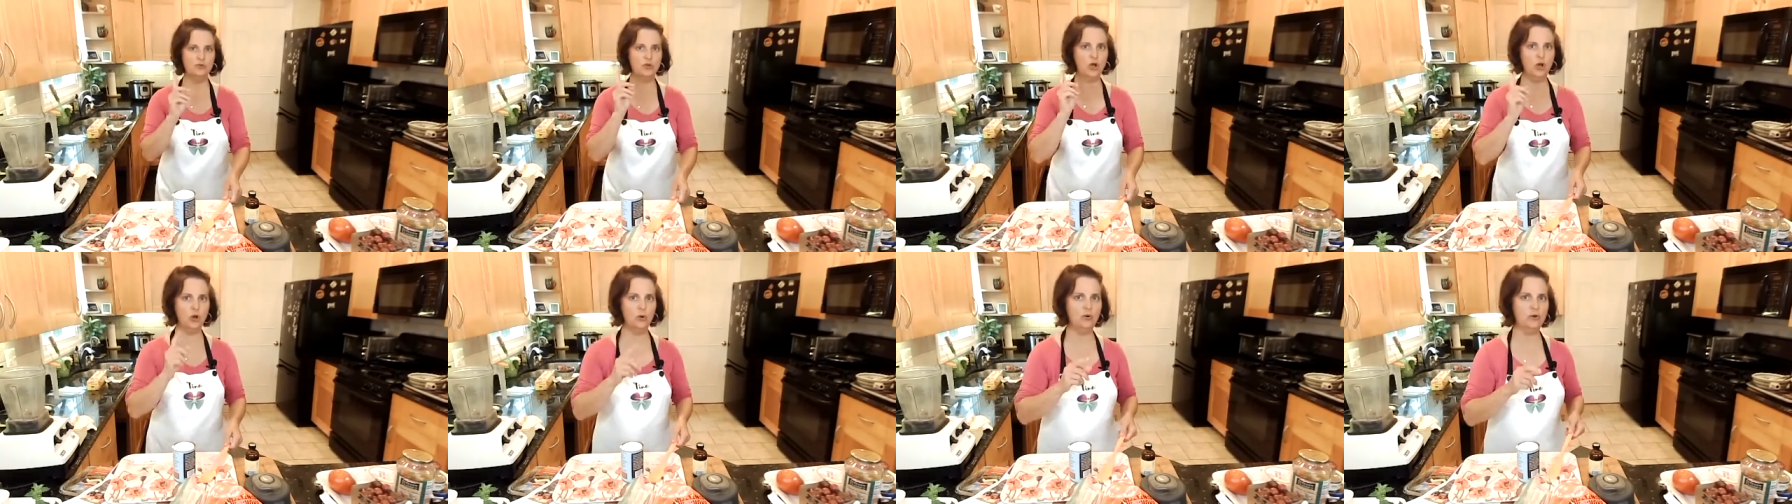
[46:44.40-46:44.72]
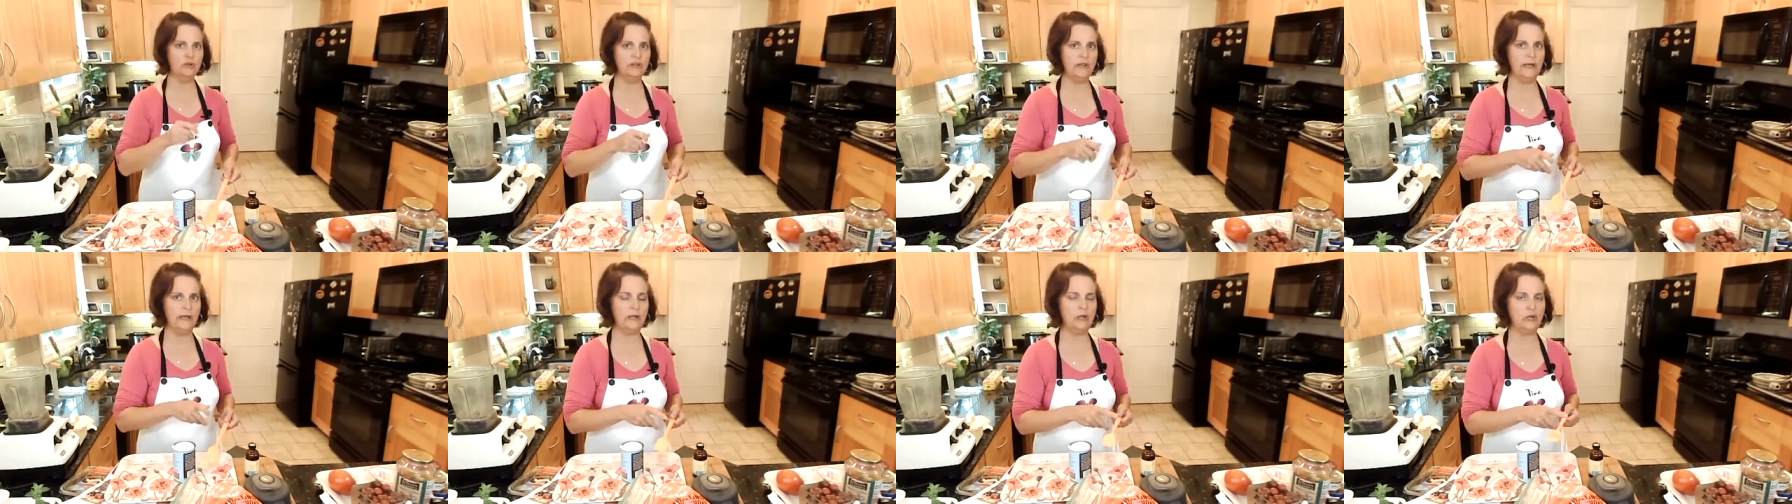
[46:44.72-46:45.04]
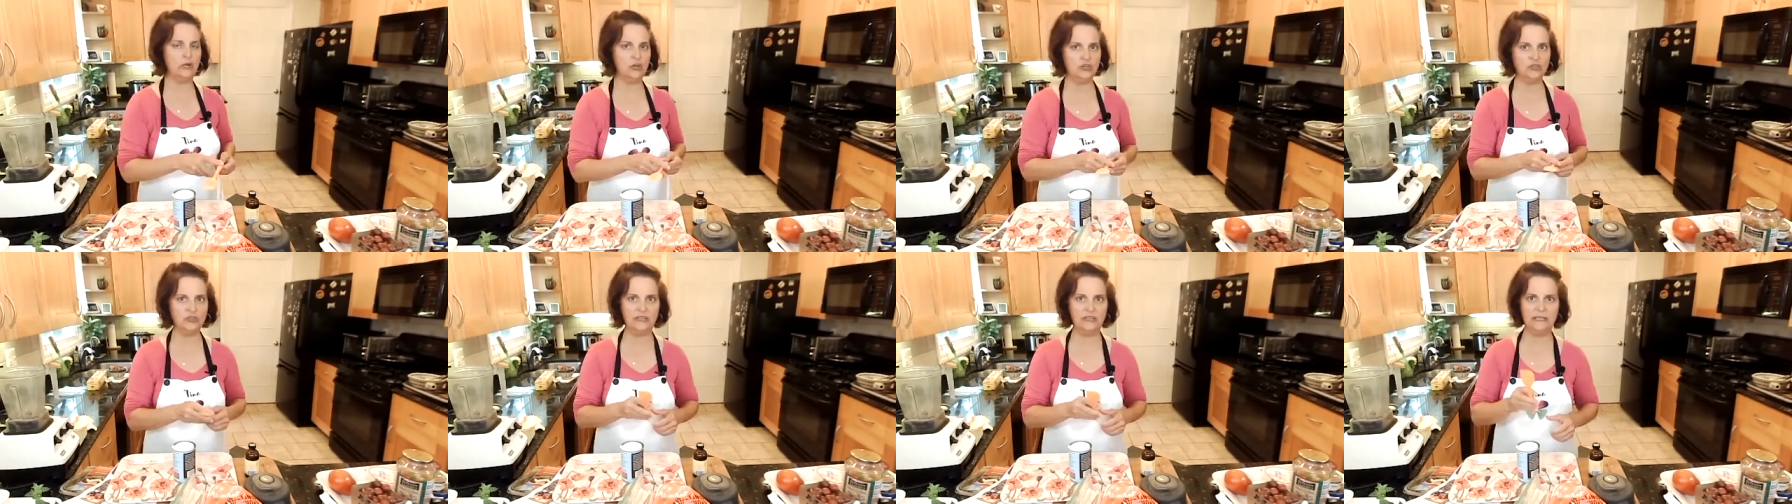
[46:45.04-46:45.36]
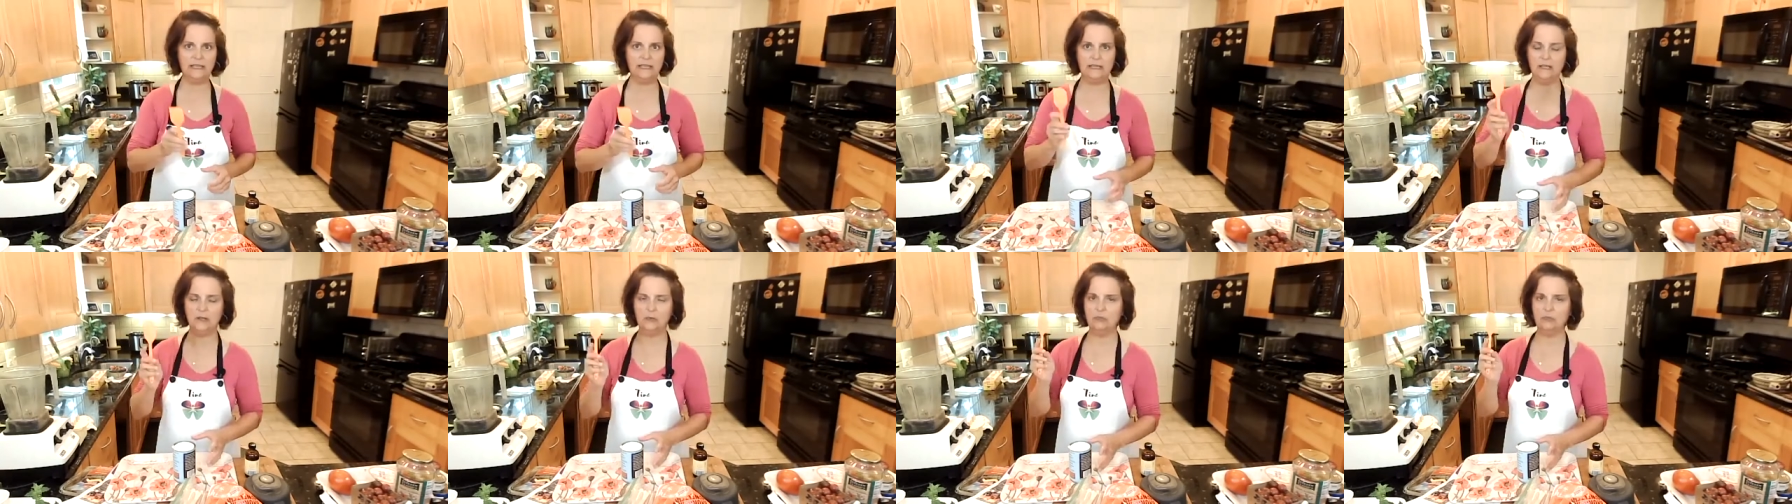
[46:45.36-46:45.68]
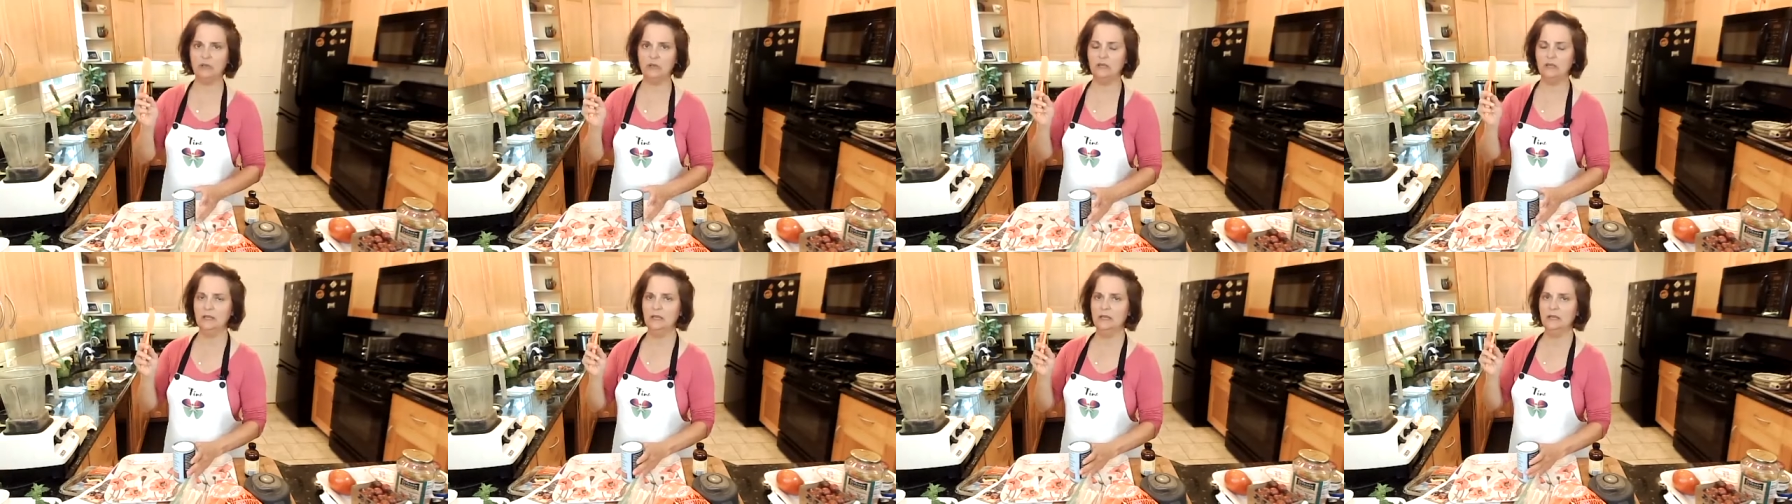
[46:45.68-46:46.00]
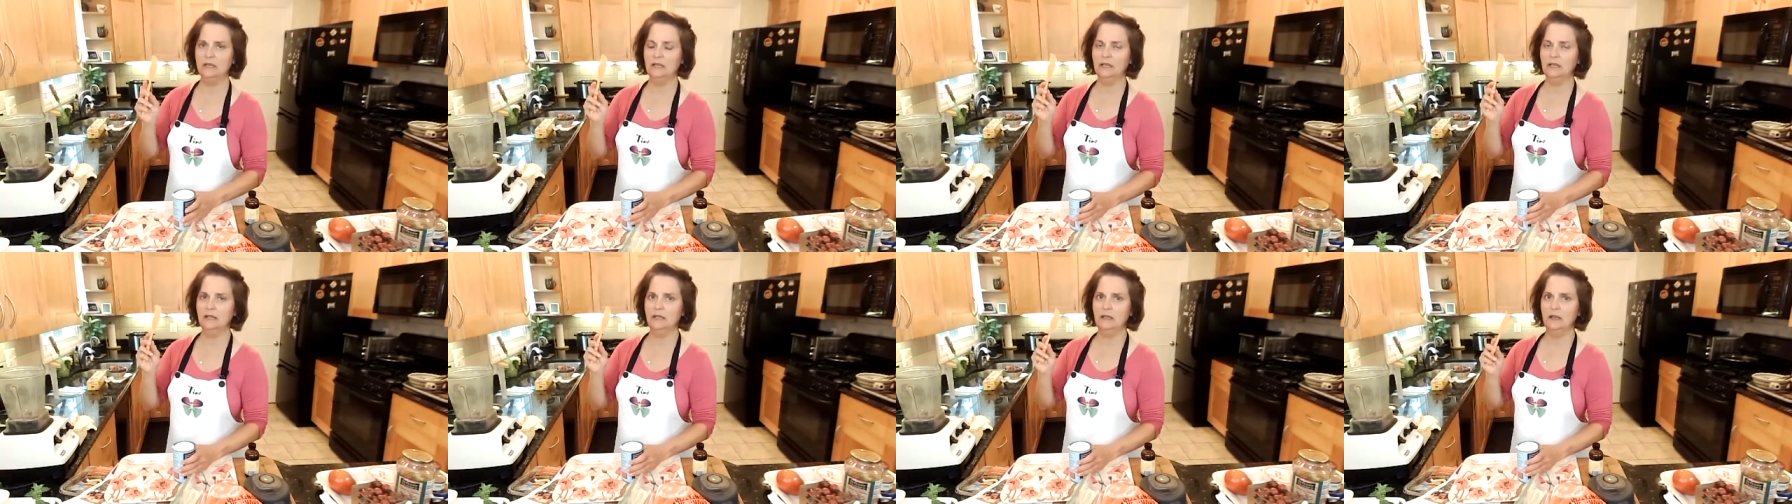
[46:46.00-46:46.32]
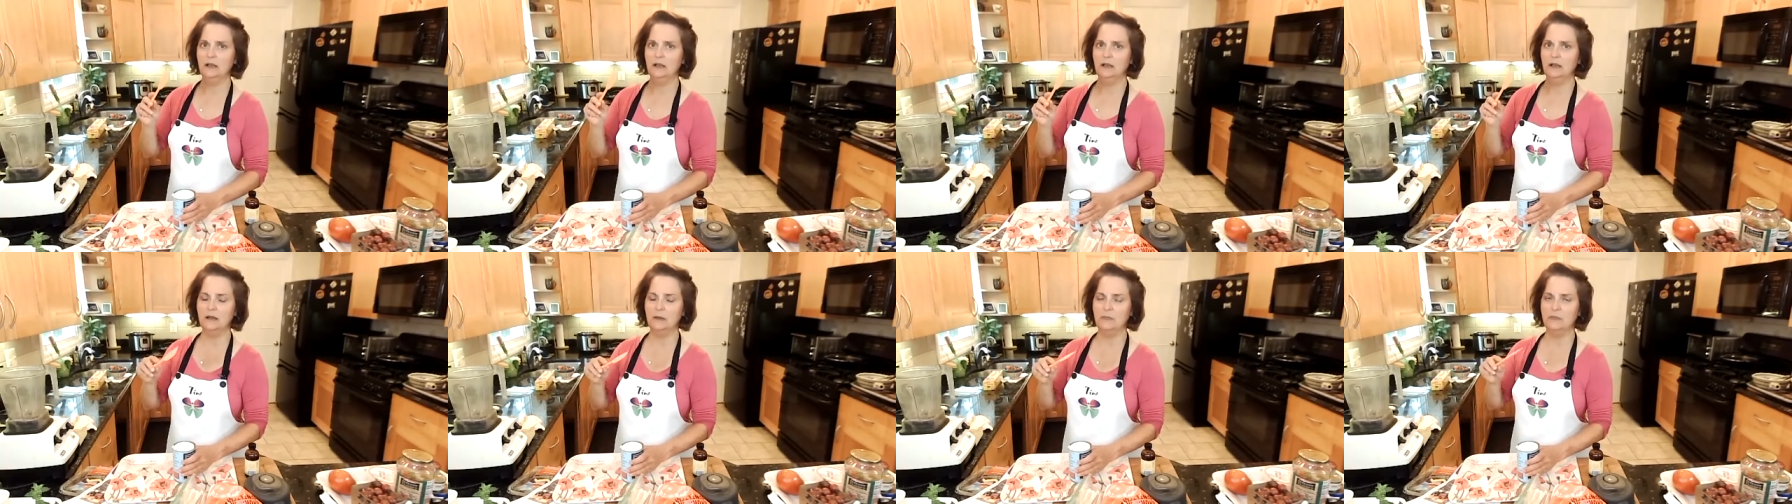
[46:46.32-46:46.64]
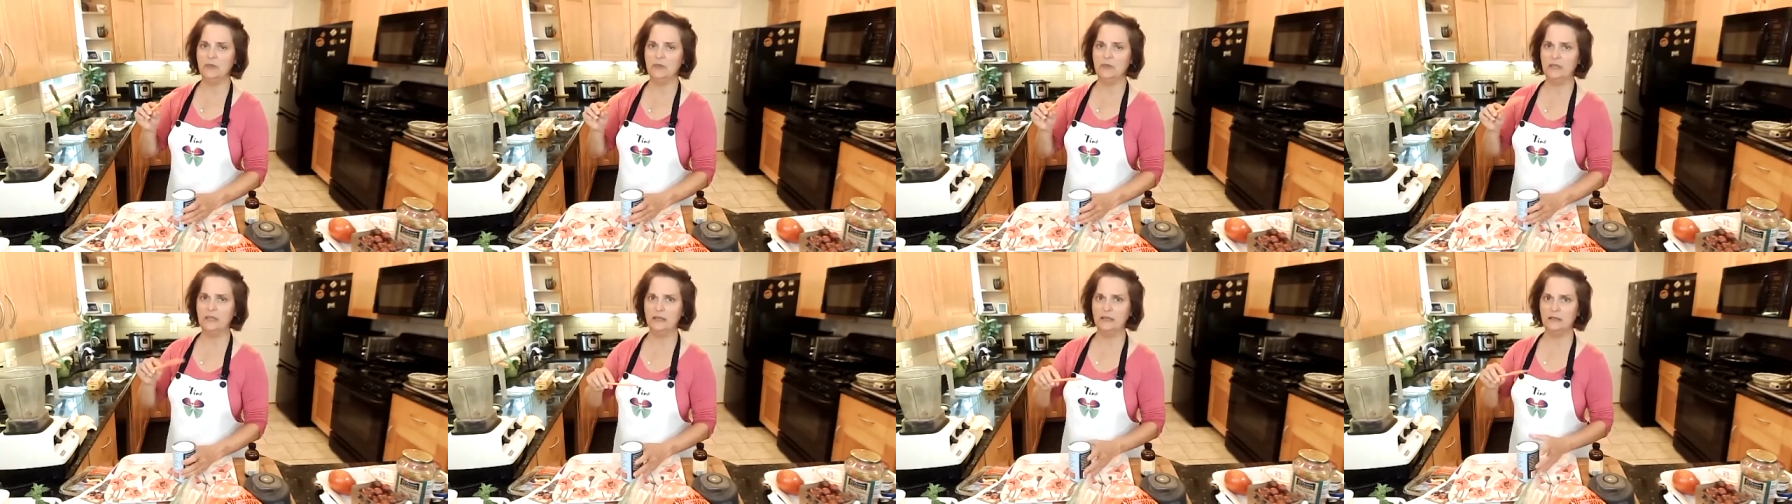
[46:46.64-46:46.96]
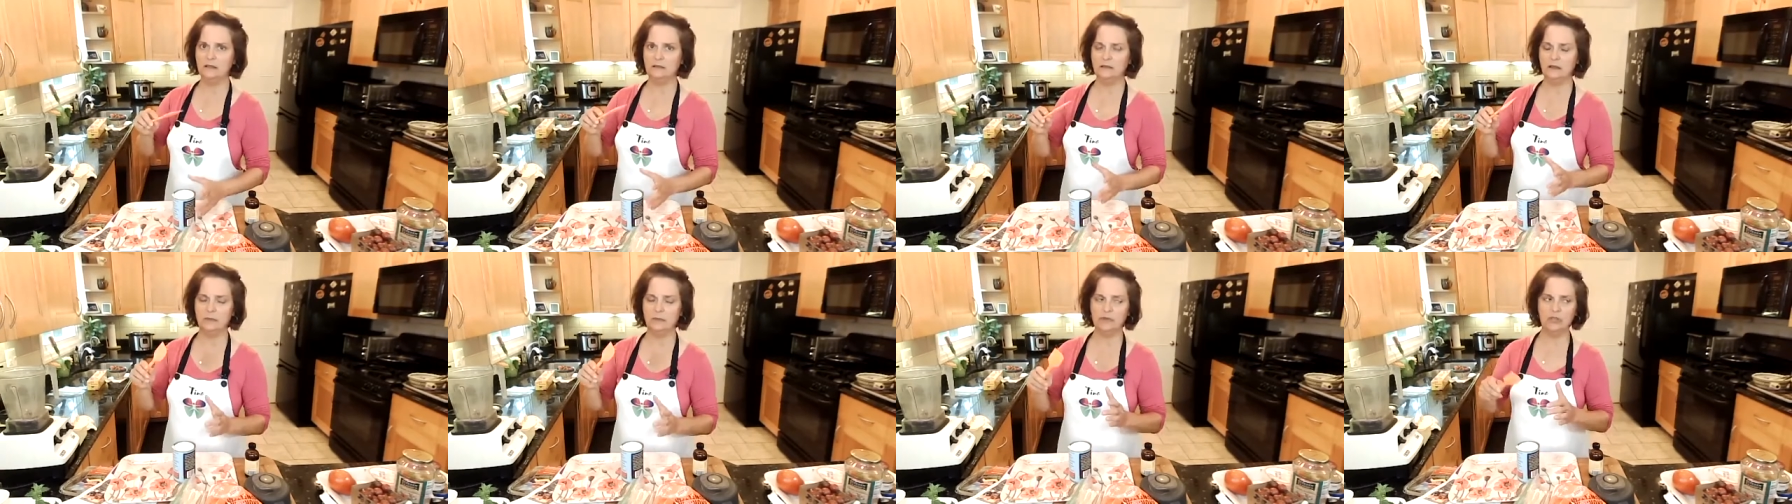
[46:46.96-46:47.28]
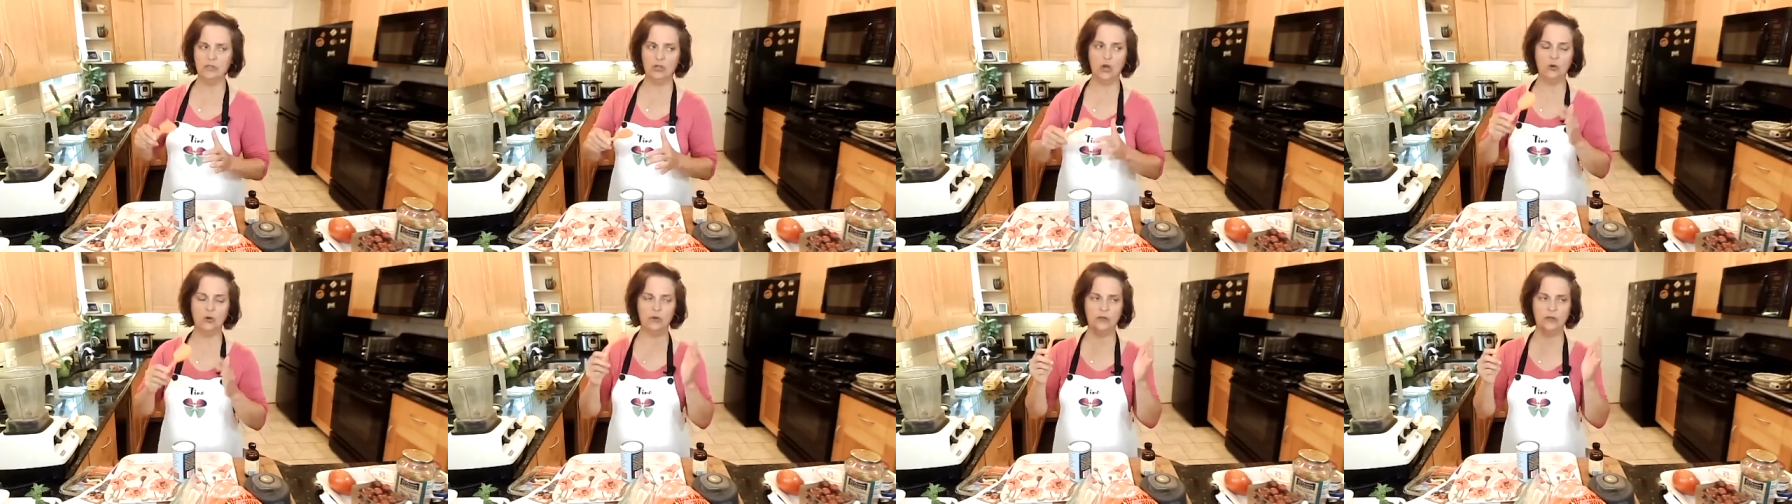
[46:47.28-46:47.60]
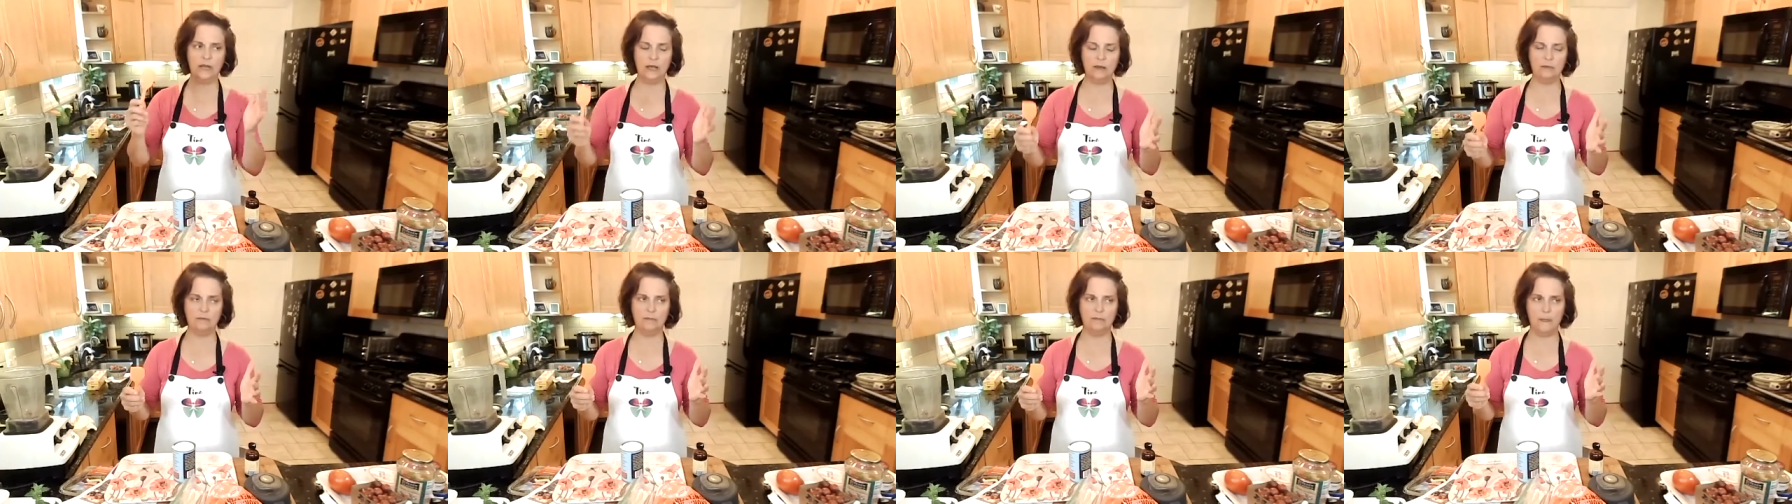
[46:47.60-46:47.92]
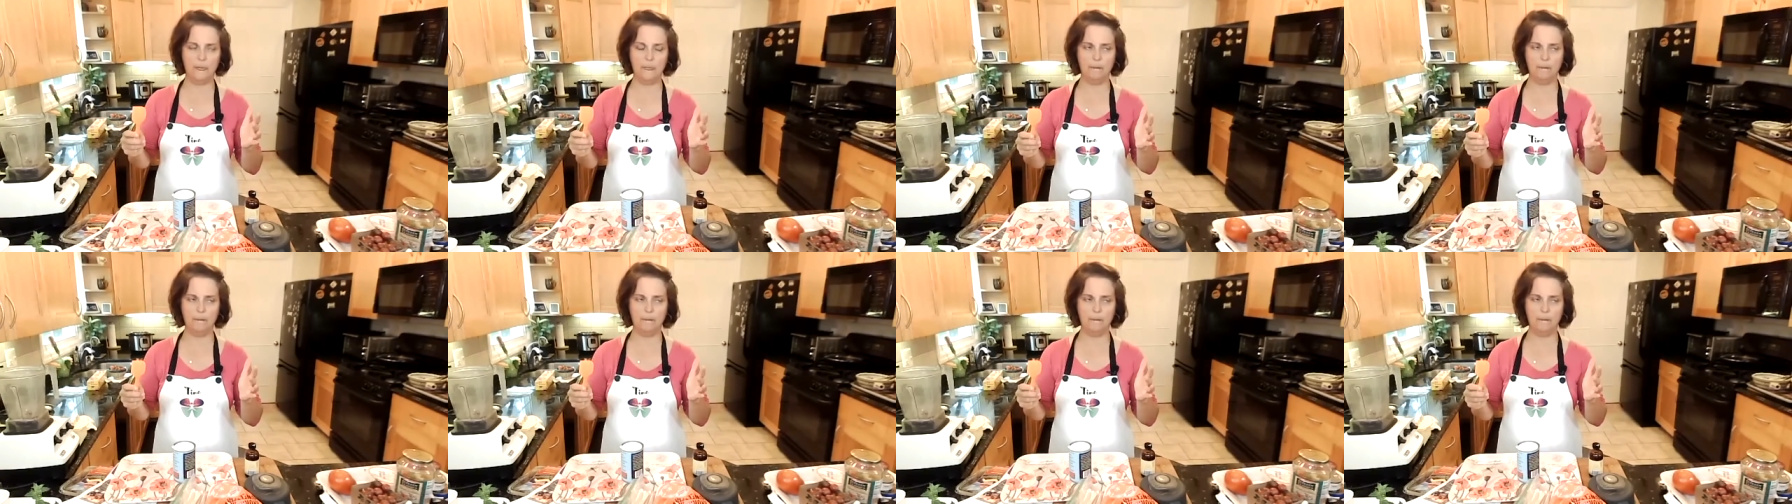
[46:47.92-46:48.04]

coconut cream coconut